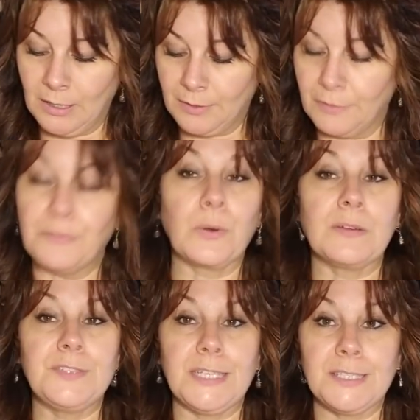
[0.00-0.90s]
The Four
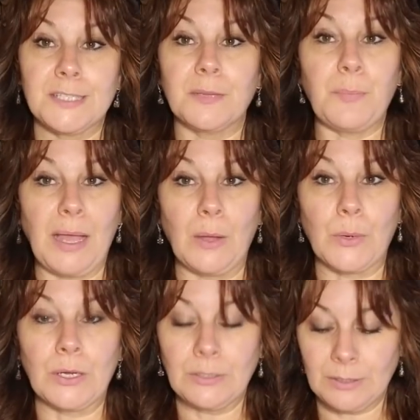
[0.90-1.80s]
of Disc,
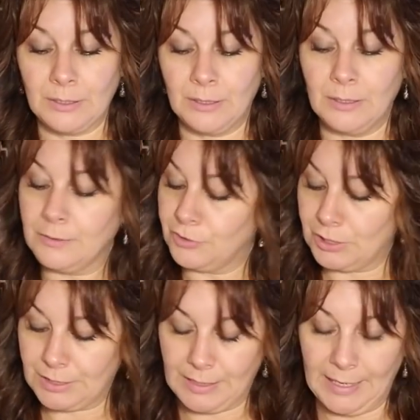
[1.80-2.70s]
power.
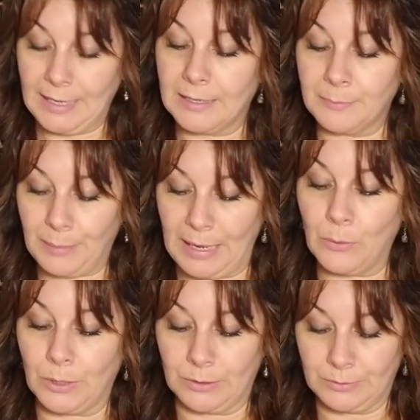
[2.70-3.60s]
Just that,
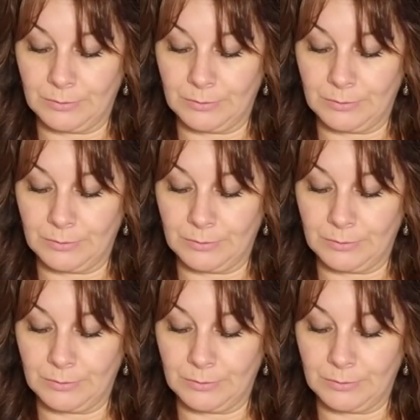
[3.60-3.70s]
power.